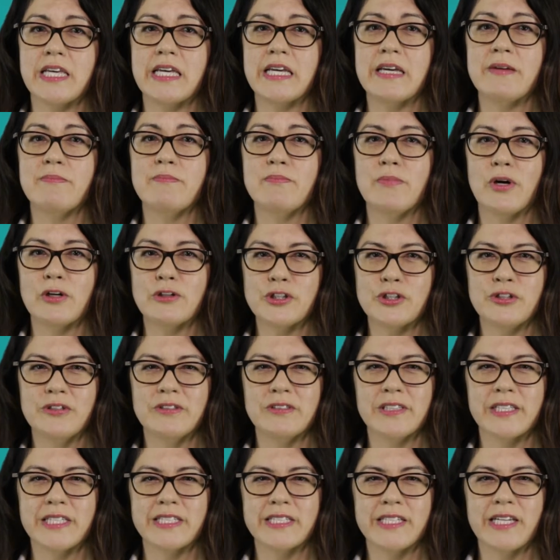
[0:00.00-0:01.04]
the
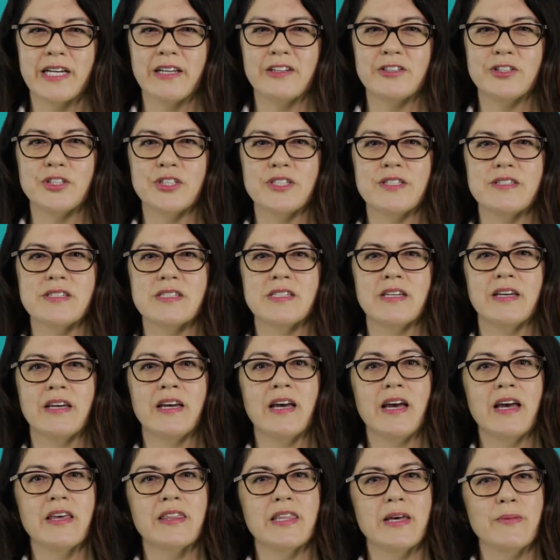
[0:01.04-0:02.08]
emotional intelligence
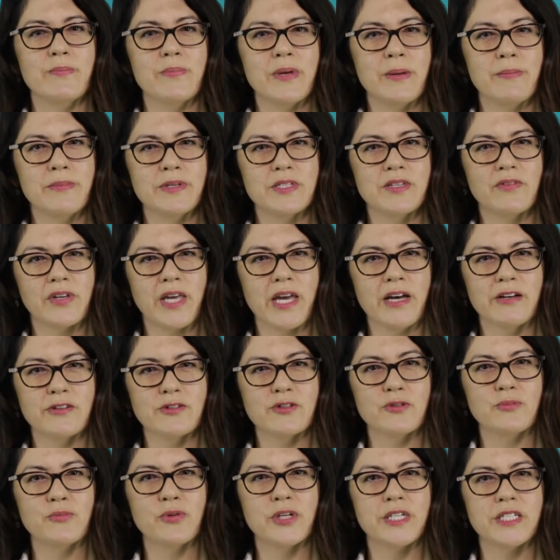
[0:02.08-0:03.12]
that members of
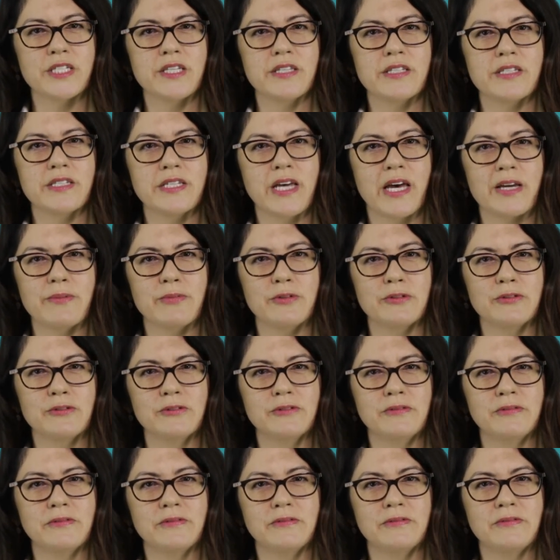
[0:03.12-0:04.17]
council bring to the table.
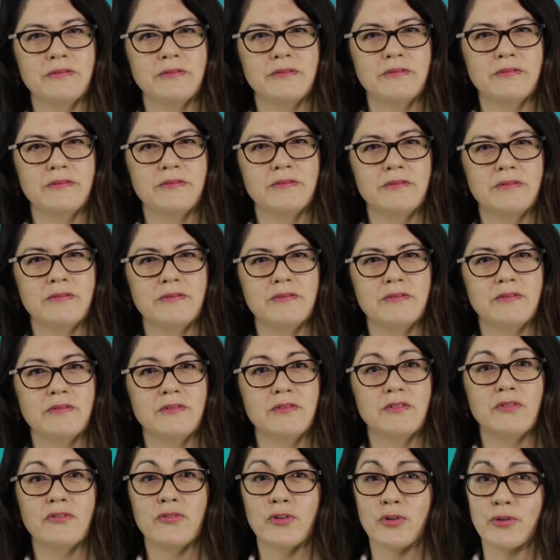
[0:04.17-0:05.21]

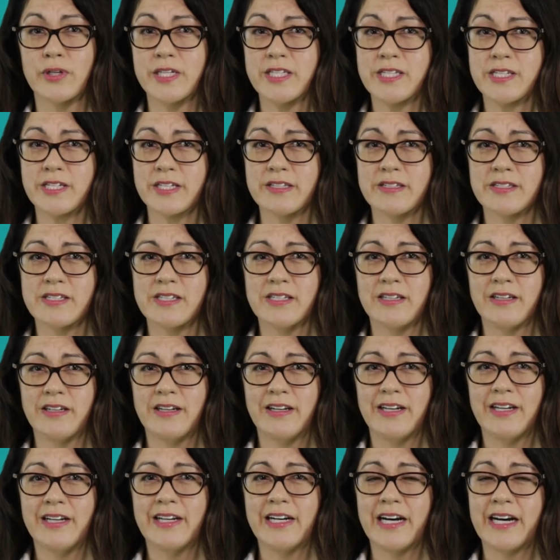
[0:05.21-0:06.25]
For instance,
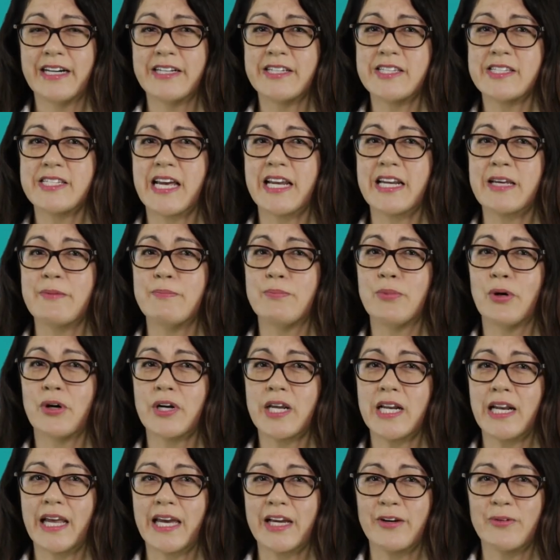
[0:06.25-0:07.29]
understanding
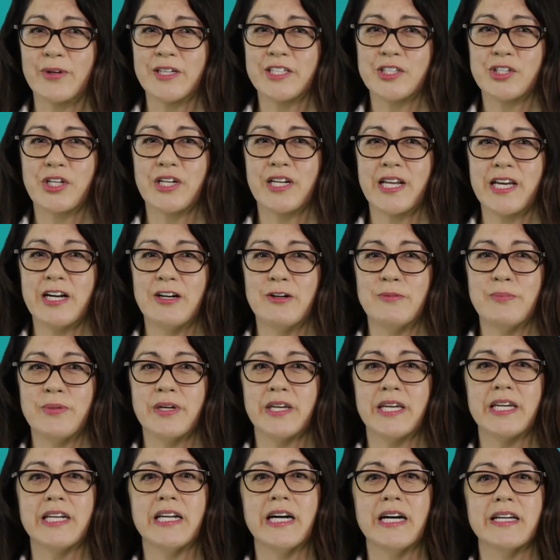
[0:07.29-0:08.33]
body language can help
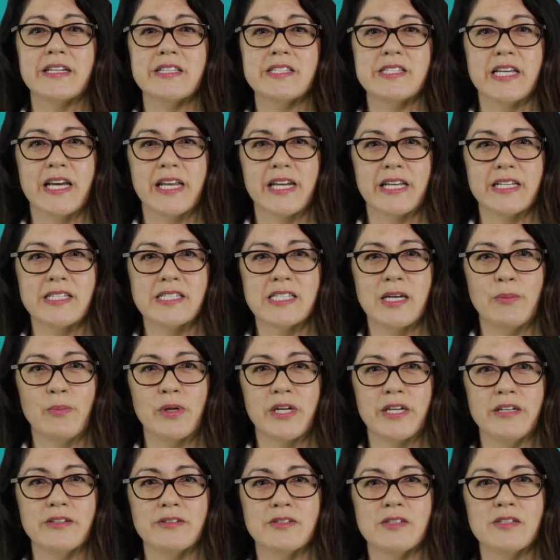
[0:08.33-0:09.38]
in understanding someone
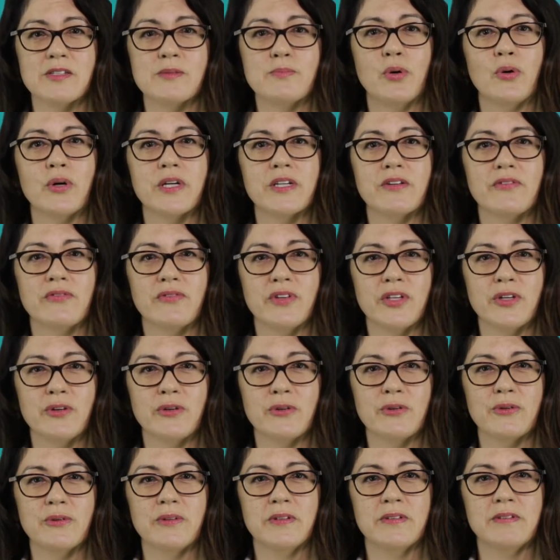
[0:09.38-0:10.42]
else's point of
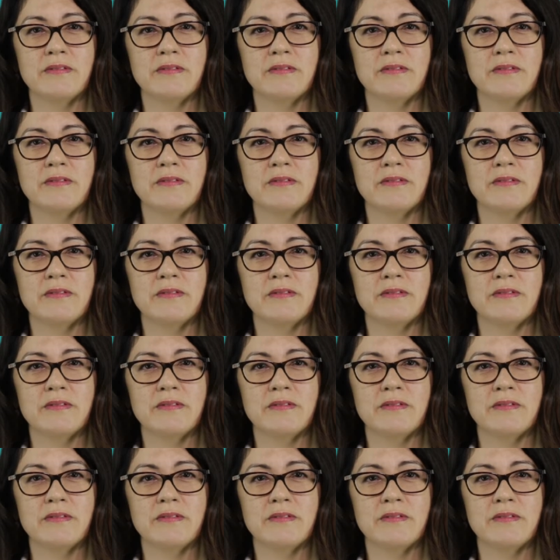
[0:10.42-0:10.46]
view.